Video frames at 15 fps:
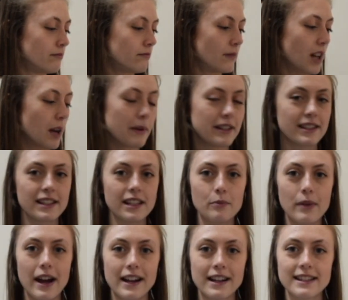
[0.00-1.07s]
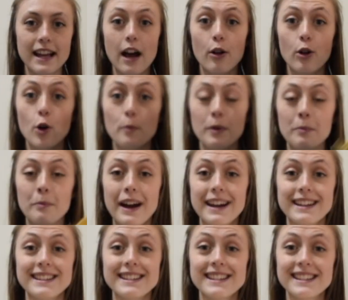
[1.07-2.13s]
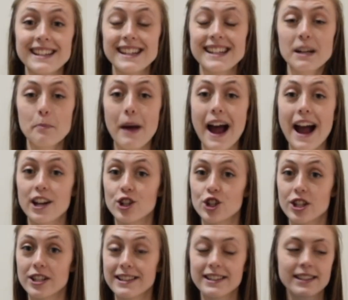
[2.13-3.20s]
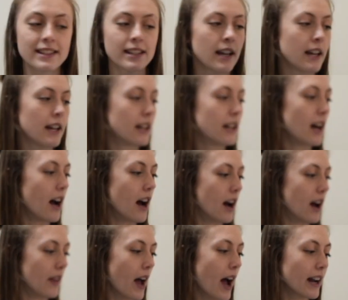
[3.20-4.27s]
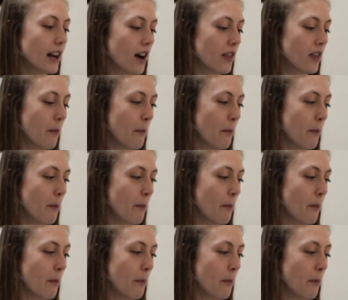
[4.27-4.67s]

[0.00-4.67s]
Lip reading: not my seed packets. I'll open my seed packages that I got in the